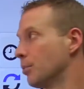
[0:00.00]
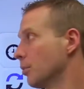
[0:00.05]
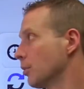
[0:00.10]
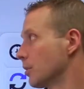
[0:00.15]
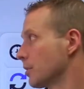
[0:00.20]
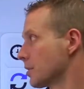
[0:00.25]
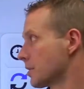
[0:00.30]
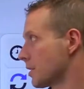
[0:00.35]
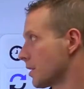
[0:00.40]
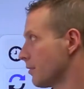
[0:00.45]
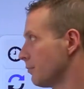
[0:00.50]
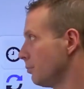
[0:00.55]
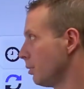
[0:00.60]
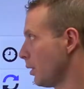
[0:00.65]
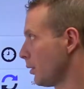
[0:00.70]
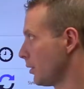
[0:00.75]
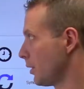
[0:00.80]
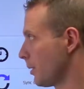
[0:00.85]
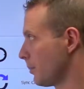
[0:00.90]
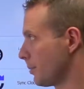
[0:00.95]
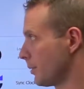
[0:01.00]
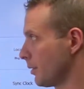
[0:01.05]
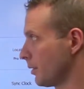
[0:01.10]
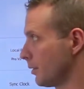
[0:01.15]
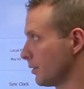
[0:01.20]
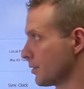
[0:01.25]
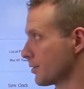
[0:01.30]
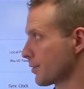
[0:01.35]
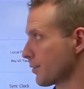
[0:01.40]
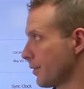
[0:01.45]
importance, and I've blown it up here
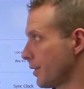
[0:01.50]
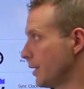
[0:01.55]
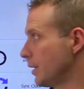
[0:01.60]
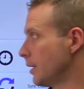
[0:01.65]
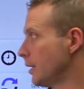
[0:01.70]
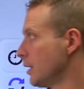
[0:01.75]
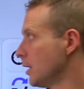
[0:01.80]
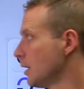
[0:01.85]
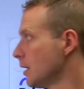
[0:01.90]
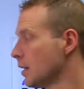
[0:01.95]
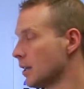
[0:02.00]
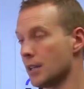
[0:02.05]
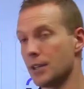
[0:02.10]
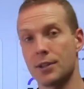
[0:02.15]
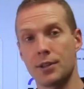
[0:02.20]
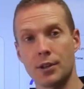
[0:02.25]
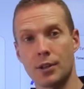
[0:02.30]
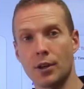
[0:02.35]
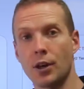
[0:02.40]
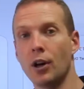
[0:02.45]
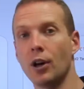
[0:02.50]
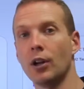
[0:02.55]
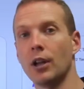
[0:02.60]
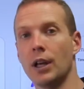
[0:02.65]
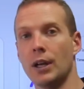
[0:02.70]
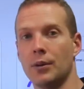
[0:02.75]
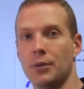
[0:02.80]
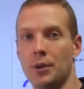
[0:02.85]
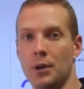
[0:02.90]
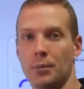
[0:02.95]
on the screen, is the
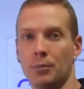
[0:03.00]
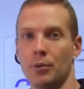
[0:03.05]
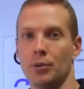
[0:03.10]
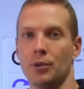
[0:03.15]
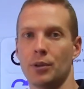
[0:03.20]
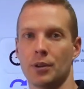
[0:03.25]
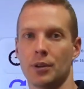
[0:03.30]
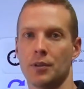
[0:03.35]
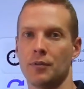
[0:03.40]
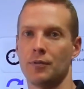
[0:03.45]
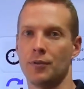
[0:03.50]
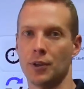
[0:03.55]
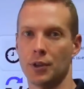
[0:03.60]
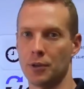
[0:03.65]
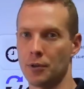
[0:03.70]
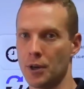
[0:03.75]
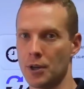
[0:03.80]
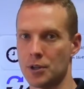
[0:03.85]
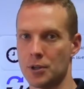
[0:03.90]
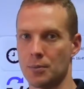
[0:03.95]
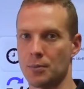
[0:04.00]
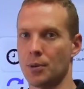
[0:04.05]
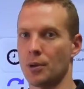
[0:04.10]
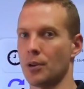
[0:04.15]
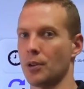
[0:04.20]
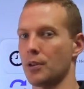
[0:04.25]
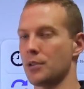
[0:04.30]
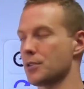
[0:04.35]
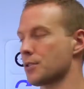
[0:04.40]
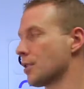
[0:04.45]
call-out number in the configuration
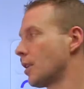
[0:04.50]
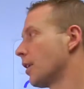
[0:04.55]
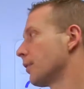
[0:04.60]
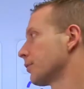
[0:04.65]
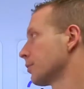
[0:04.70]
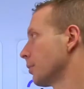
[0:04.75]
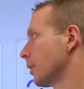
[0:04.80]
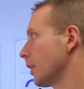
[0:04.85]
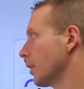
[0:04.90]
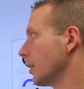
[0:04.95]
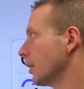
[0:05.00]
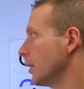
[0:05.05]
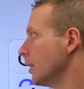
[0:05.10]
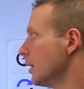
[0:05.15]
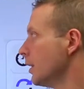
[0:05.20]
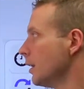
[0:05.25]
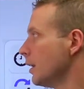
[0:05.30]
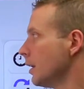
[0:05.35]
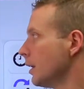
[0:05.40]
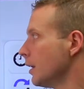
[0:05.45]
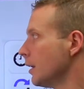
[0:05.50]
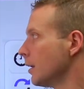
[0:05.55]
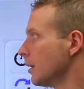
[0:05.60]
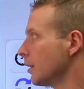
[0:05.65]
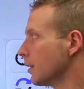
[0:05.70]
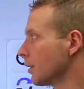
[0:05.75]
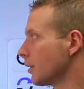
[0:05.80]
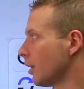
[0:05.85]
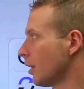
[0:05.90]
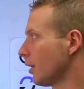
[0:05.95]
part of the software.
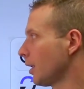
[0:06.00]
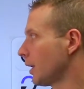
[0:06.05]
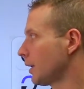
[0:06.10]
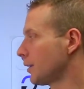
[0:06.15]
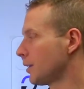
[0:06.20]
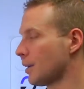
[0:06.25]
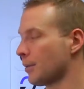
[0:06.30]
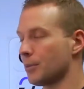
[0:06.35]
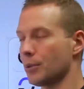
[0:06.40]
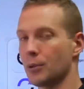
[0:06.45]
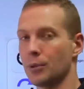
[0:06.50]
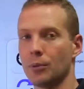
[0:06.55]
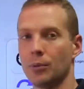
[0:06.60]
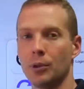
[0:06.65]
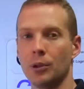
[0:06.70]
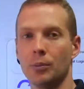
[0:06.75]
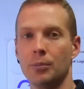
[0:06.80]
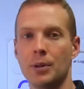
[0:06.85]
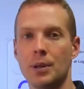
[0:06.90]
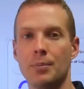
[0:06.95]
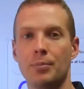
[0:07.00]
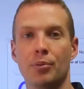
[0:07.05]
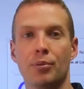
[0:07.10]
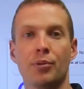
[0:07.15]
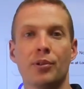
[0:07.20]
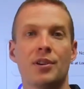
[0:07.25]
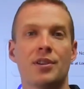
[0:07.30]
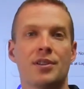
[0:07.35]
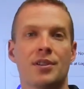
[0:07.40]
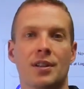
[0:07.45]
The call-out number will be
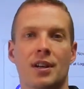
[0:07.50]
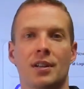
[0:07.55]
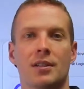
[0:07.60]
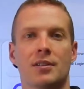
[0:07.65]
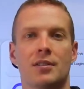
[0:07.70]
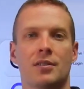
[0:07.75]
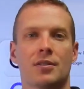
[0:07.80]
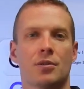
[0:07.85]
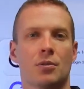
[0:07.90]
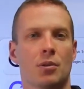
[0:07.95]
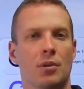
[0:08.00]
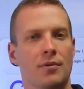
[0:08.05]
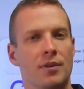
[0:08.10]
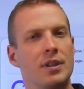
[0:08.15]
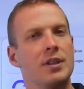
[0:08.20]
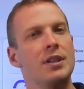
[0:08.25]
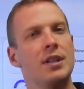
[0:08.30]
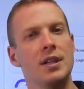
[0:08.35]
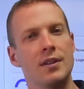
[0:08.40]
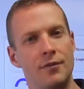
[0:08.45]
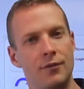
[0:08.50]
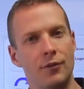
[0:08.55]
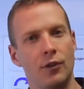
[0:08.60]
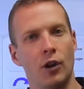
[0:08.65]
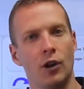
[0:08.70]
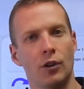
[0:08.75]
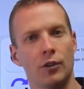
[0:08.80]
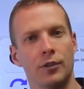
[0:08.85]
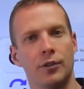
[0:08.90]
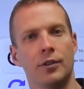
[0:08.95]
preset to sort of a
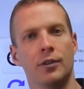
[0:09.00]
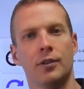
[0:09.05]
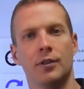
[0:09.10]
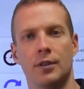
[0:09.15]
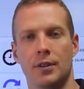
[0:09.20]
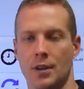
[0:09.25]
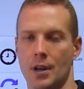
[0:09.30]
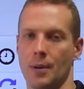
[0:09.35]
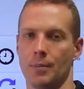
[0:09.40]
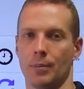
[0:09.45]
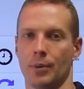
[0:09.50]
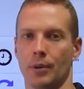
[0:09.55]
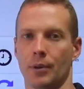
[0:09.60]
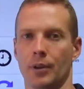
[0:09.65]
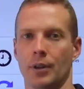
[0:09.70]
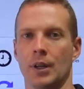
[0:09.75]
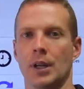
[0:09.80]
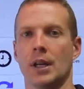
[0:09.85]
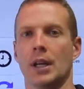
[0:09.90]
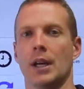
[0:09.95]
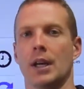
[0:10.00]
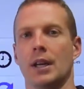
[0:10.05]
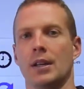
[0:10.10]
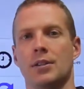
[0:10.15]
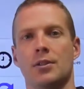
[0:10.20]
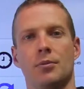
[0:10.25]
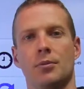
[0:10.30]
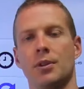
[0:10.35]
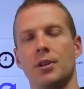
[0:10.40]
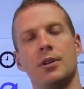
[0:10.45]
default number,
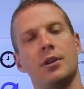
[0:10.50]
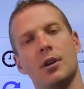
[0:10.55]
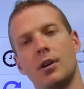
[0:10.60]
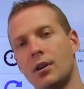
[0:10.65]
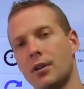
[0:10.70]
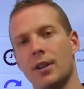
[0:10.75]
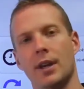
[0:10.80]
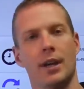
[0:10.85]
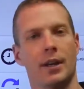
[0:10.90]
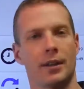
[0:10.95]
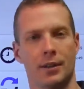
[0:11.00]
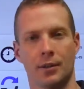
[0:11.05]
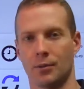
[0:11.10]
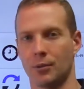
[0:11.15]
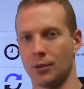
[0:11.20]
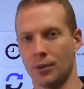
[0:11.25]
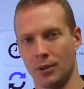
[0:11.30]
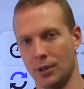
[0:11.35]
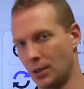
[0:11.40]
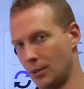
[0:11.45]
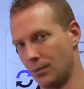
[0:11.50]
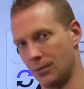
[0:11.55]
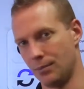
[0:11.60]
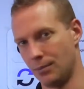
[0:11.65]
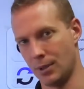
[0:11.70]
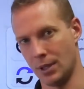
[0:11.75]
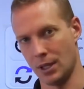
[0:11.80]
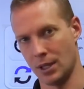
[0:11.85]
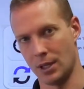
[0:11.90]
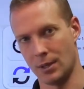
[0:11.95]
and so when you call that, there
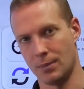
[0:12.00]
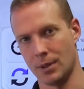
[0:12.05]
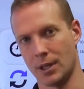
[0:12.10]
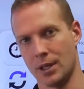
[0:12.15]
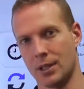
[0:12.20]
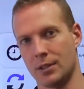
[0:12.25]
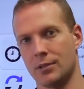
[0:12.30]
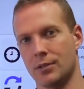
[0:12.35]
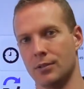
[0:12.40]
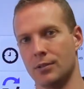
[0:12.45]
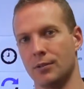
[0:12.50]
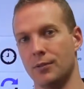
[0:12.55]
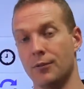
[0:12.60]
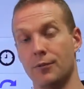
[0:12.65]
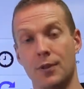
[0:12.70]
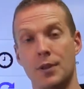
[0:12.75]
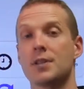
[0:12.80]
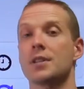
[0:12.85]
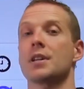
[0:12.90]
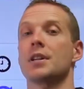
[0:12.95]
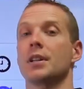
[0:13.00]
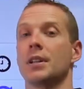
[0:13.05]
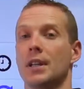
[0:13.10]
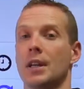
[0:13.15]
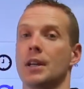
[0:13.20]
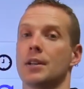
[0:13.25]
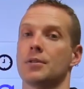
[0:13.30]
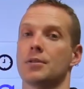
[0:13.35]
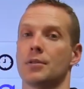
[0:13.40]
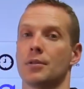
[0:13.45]
won't be anybody to
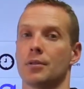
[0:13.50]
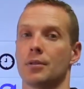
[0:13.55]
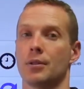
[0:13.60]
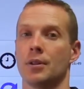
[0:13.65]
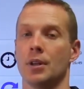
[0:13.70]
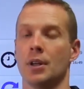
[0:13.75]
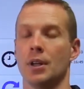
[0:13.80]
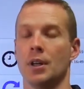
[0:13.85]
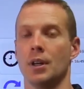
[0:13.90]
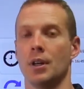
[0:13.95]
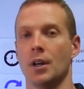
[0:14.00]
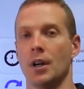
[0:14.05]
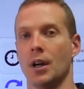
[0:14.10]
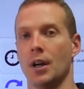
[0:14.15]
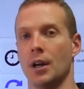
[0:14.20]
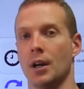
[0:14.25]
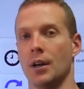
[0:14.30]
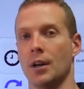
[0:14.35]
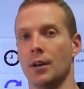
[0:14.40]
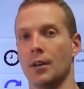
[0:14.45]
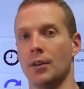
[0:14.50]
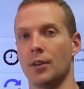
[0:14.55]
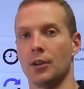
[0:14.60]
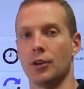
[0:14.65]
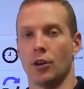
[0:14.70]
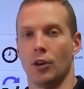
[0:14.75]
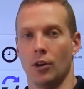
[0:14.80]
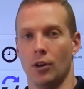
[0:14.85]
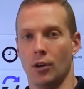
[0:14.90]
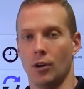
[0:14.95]
physically answer
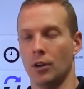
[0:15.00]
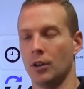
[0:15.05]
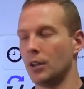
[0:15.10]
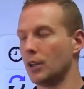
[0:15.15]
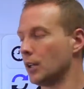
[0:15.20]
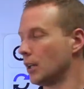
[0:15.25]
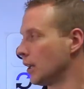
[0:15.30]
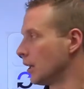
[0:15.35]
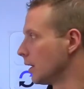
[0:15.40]
the call.